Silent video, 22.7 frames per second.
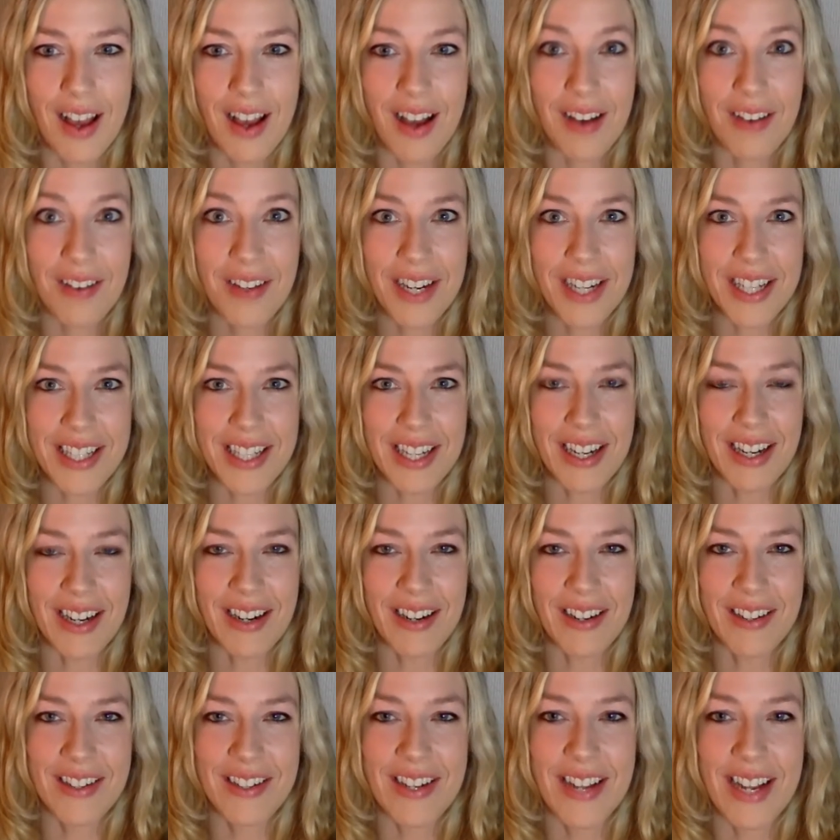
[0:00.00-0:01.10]
All right,
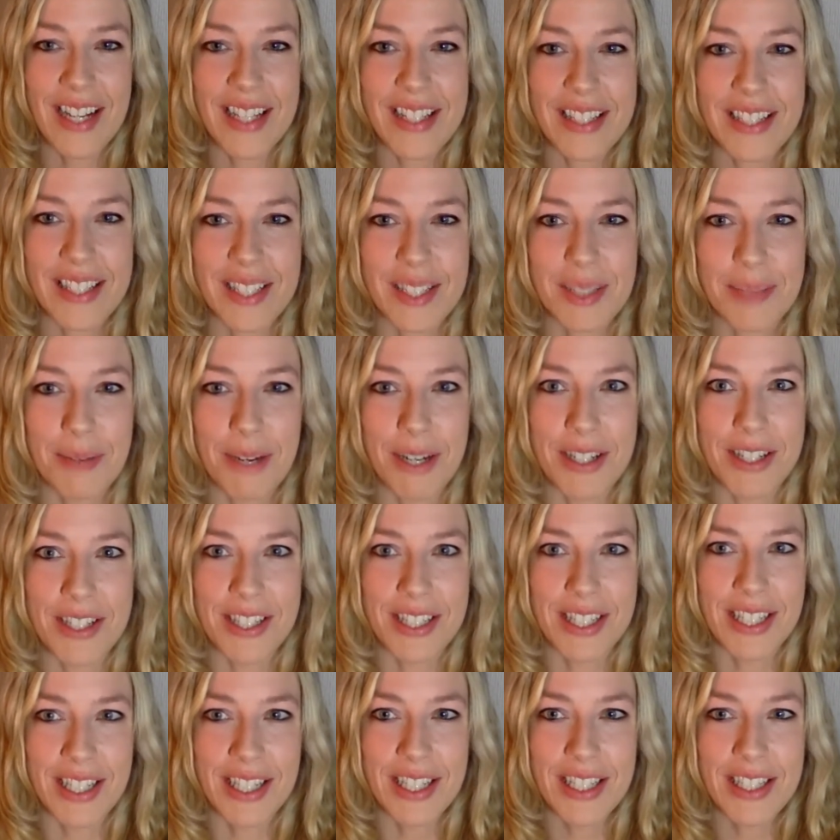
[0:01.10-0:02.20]
our next
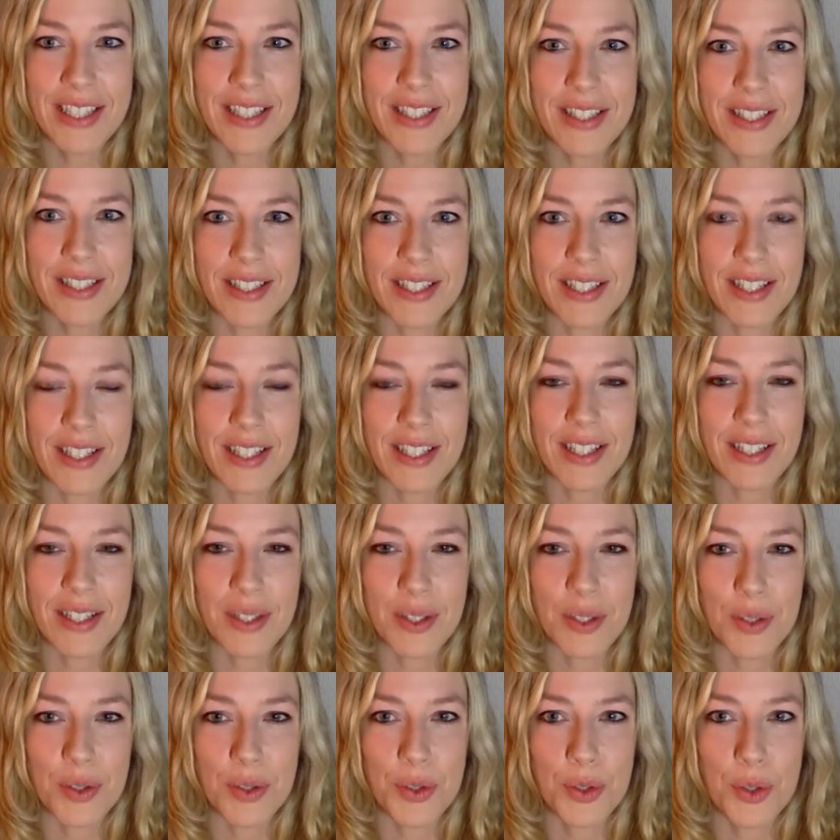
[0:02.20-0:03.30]
expression is
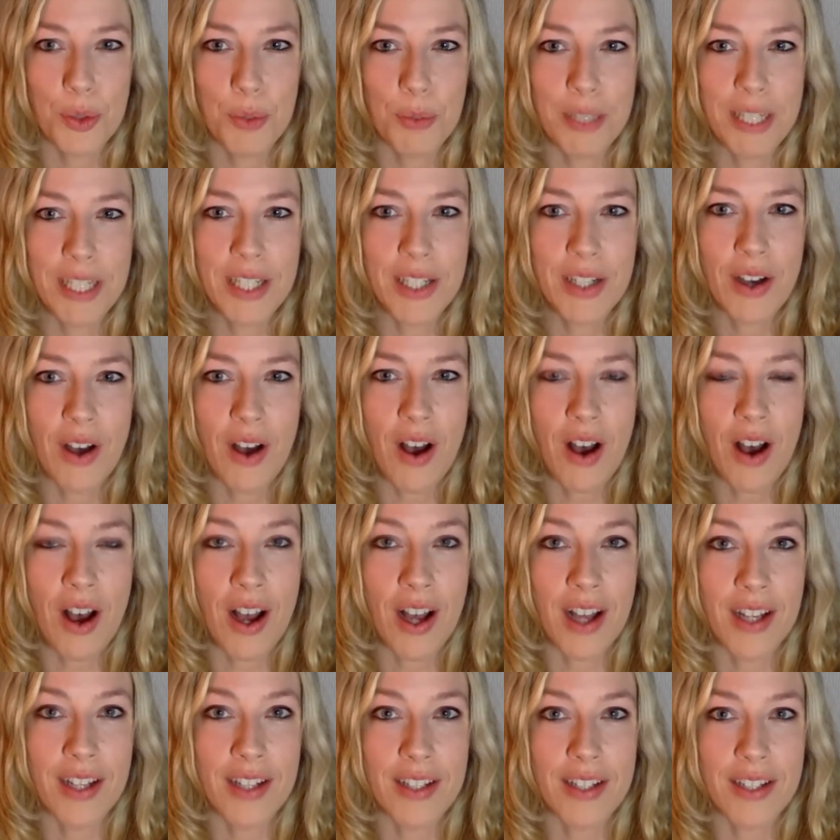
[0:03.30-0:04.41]
to be
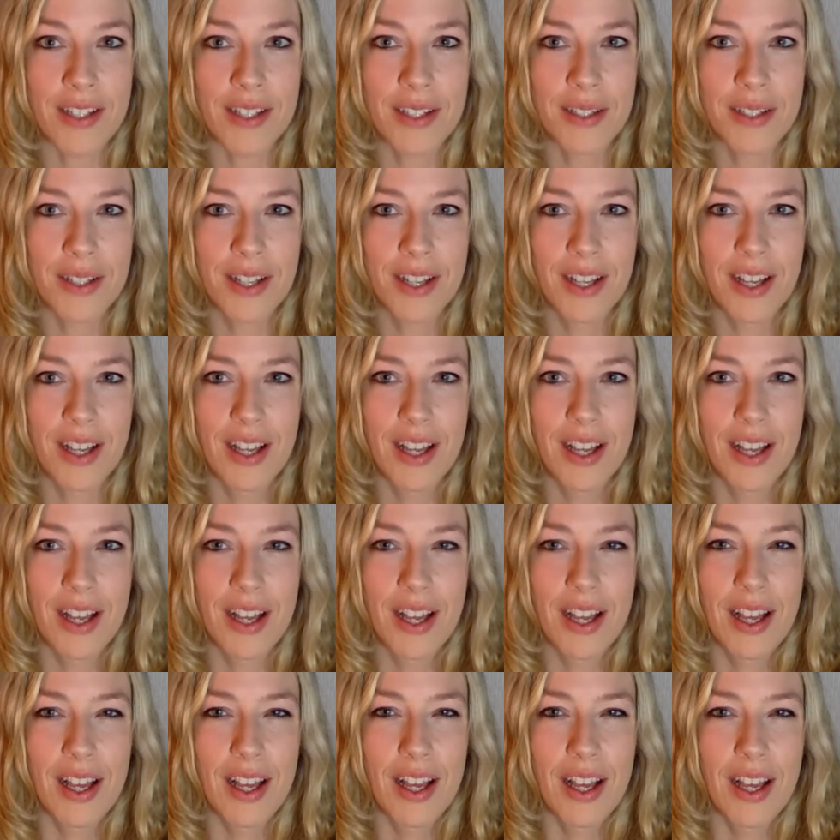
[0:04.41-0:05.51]
conned.
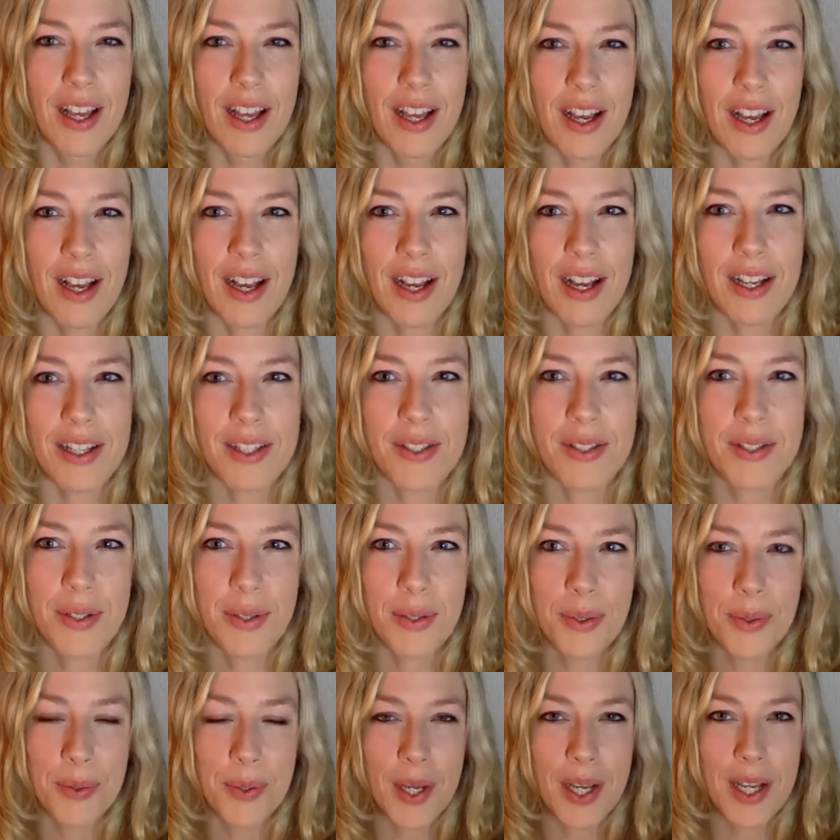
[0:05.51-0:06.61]
Ah,
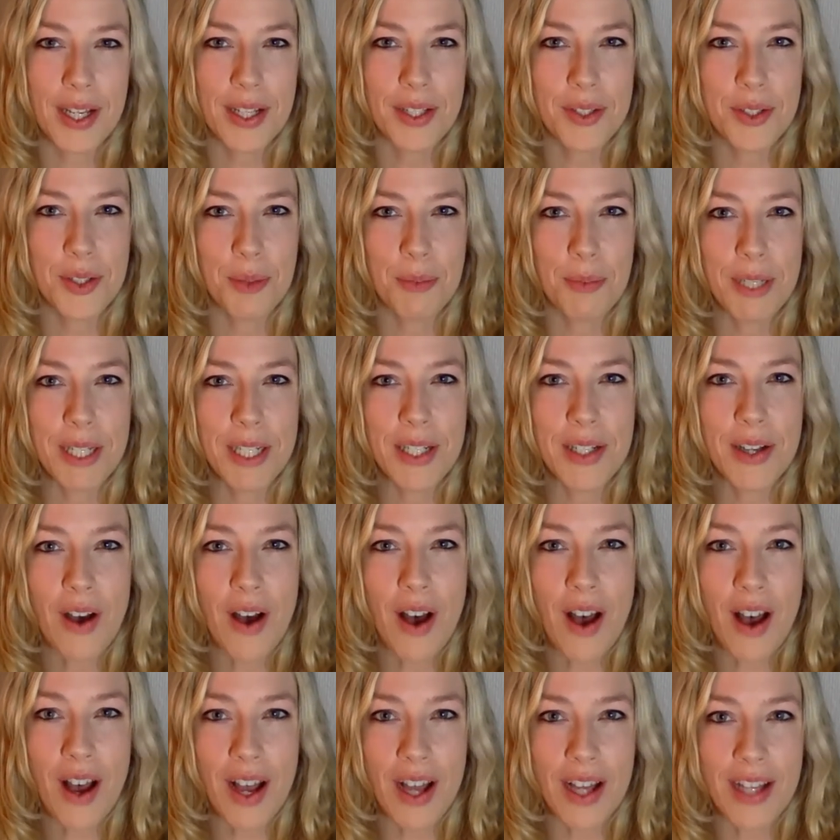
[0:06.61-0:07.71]
so to be
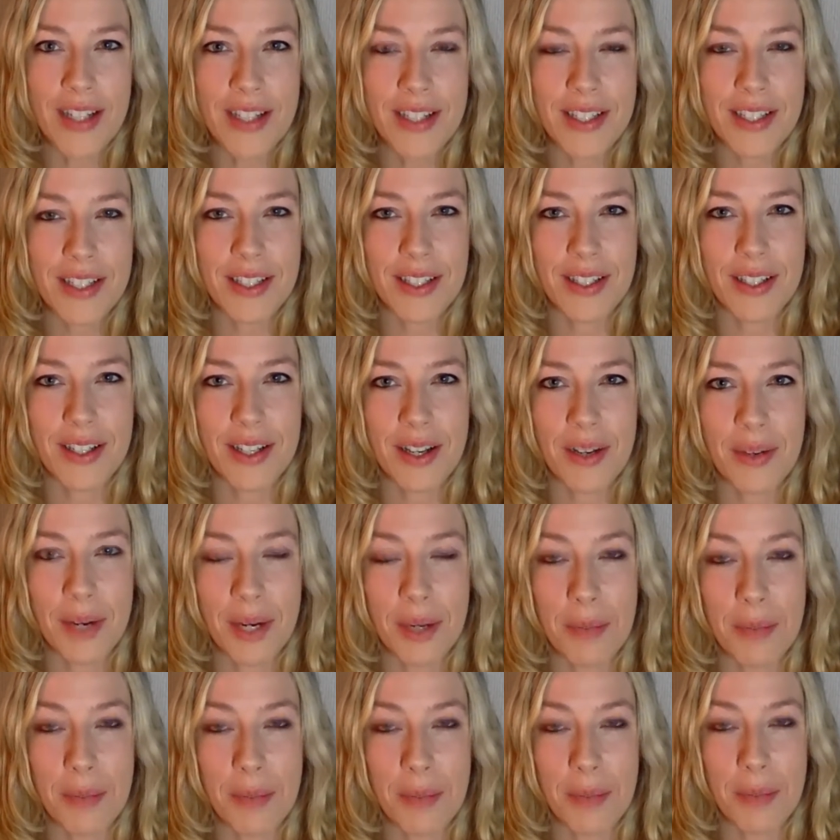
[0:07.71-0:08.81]
conned, all
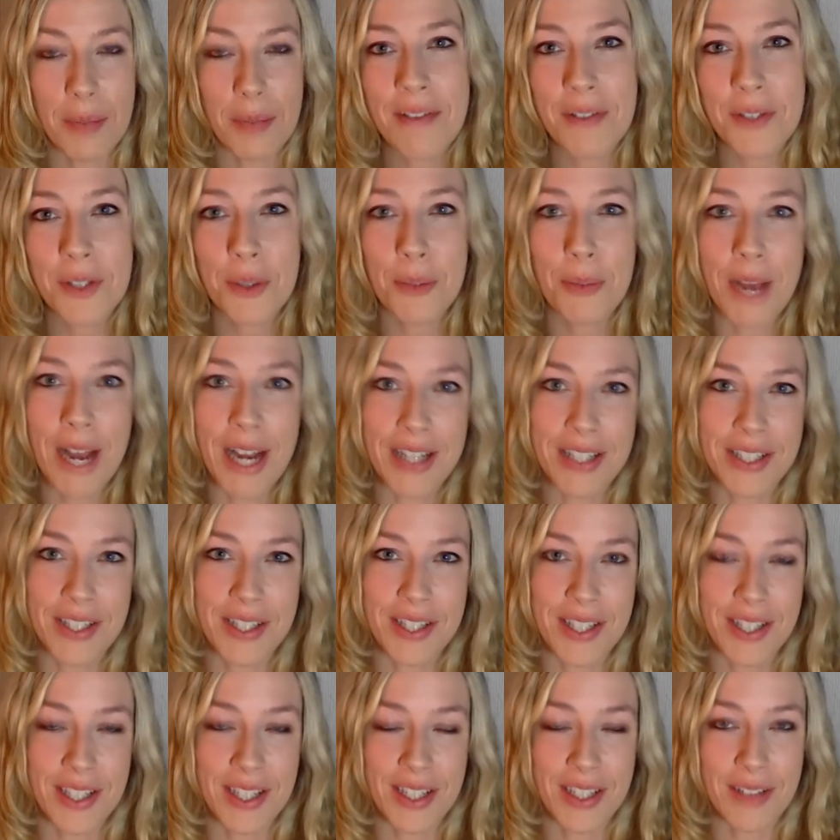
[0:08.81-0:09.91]
right, we're going to have to go back to
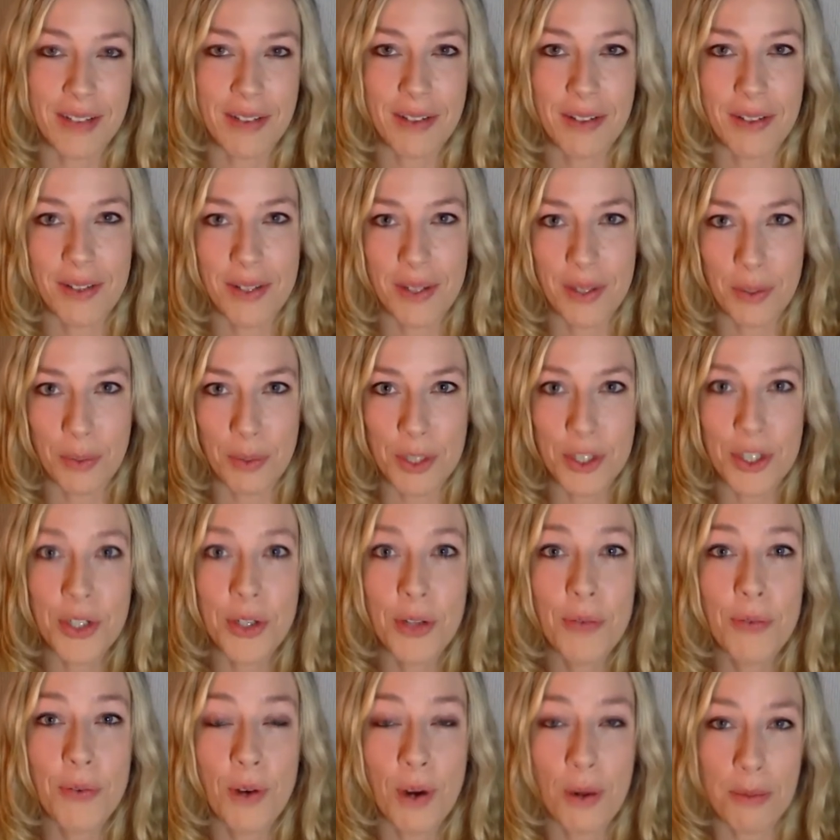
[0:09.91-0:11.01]
the, the
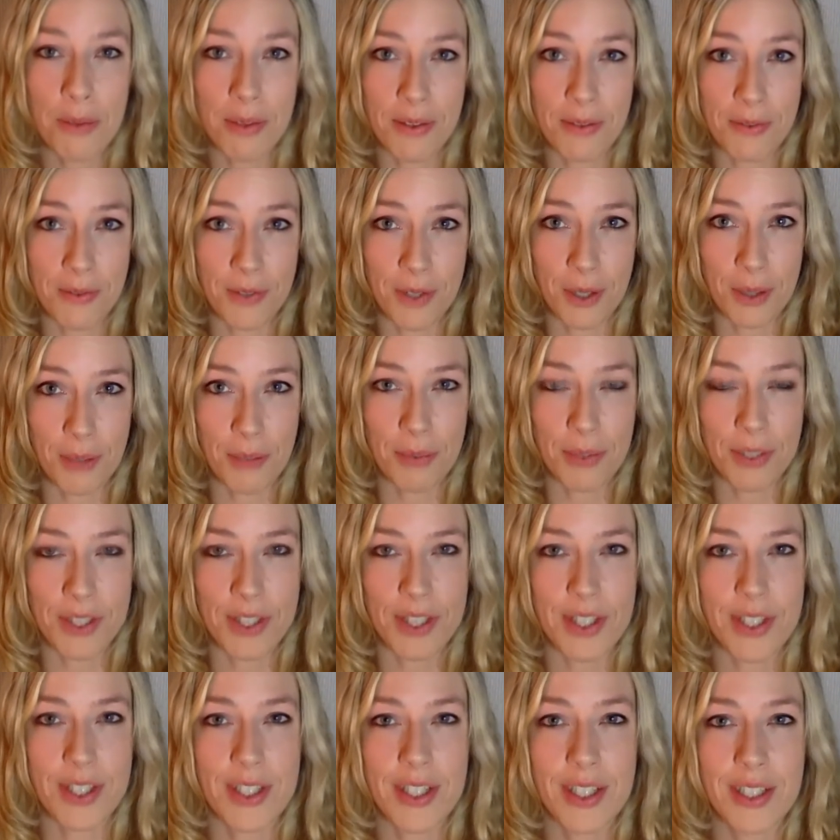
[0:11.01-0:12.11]
original form of the verb, which
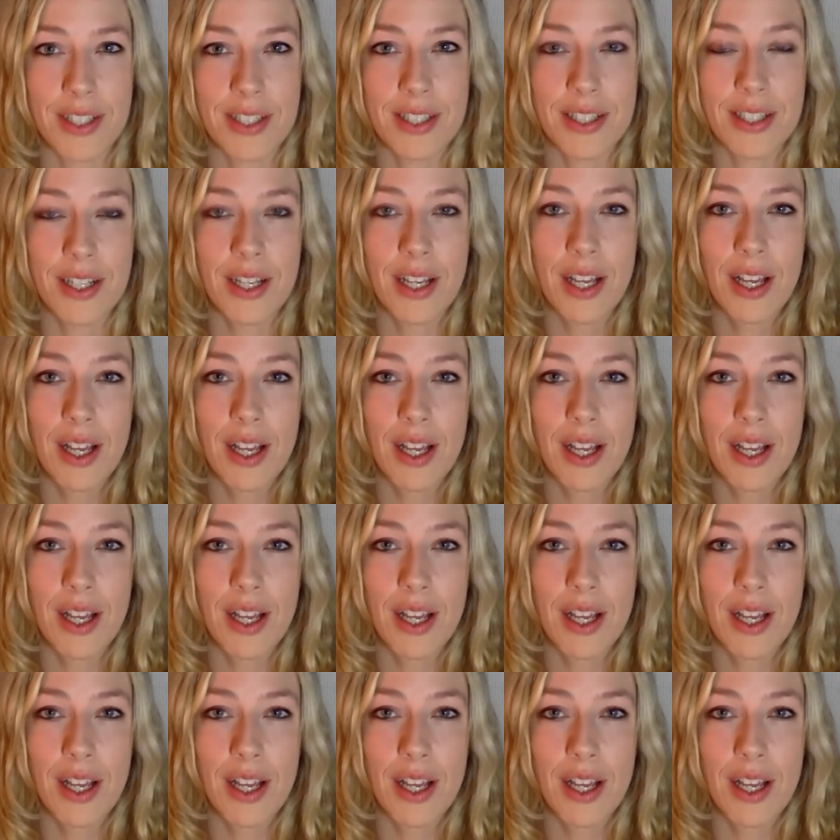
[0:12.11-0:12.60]
is just